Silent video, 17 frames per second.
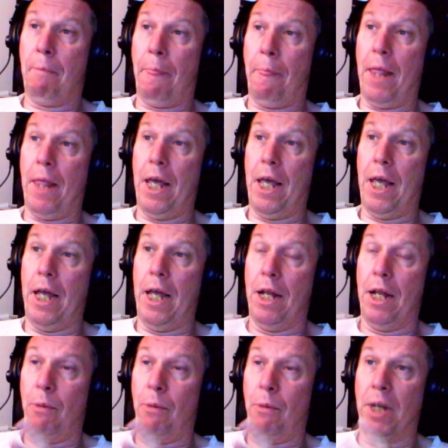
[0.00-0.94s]
and
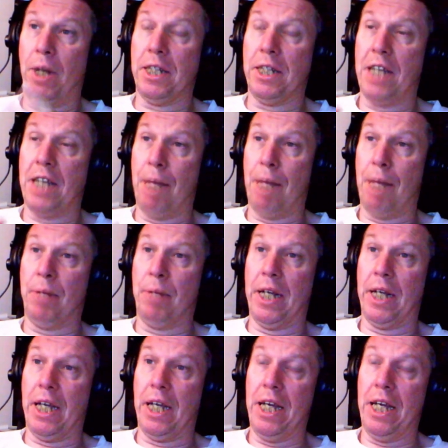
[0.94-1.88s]
what is happening
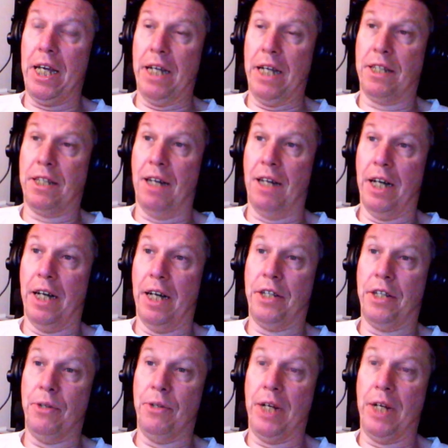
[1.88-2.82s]
inside the
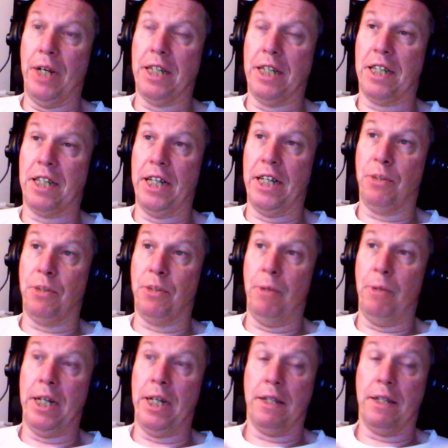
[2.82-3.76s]
United States
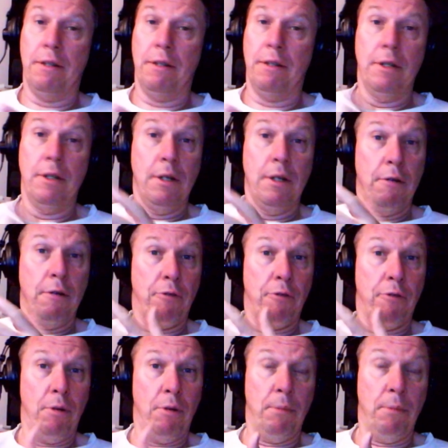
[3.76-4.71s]
with,
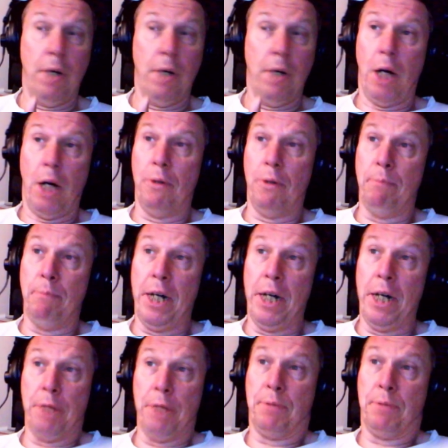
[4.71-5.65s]
from my
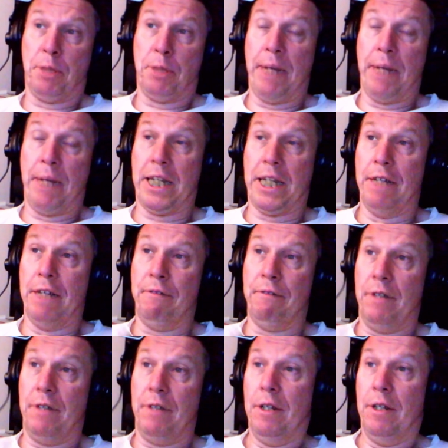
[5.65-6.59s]
perspective,
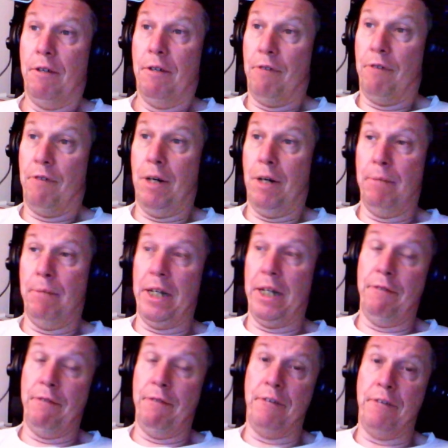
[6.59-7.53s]
from
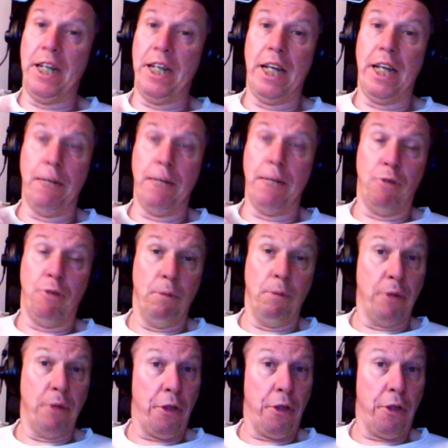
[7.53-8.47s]
invading from
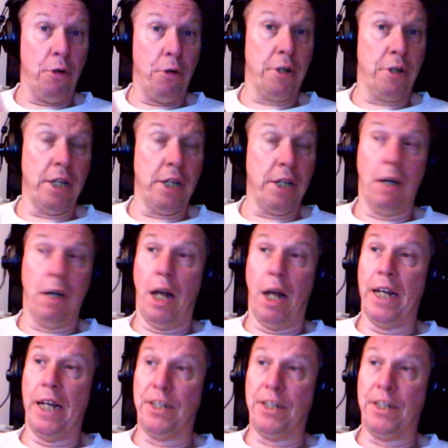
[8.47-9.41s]
the 13
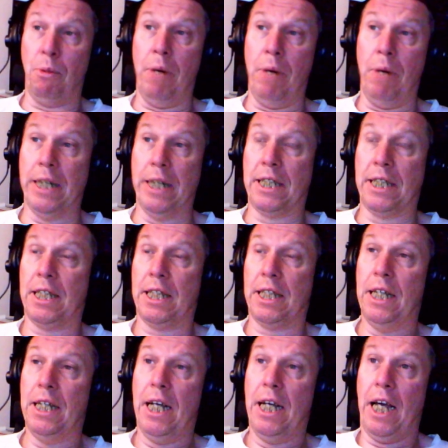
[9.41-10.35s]
colonies once
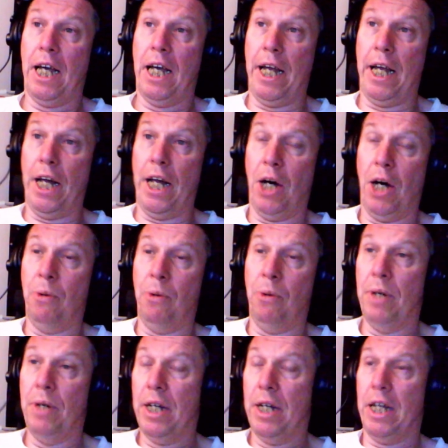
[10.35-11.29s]
and now
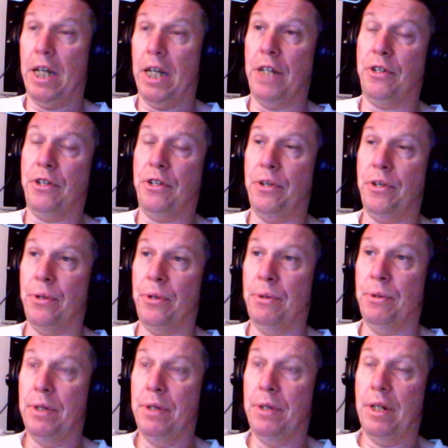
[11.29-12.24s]
into
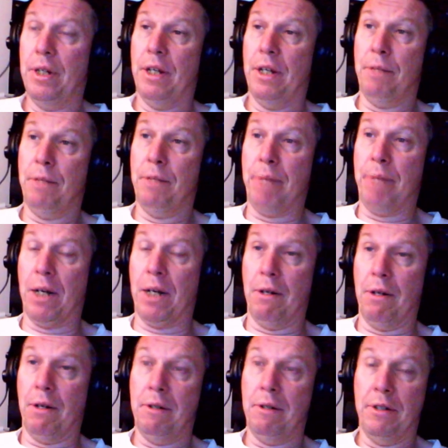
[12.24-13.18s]
the bigger
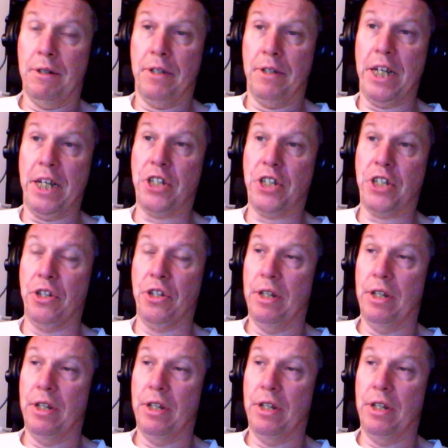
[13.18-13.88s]
nation.